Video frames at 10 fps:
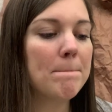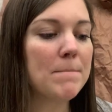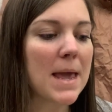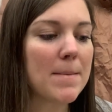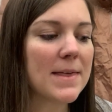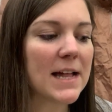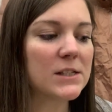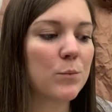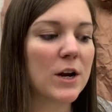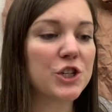Maybe
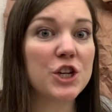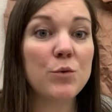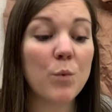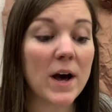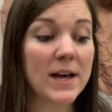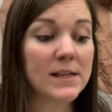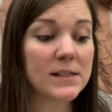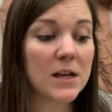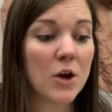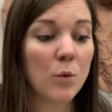that's where she was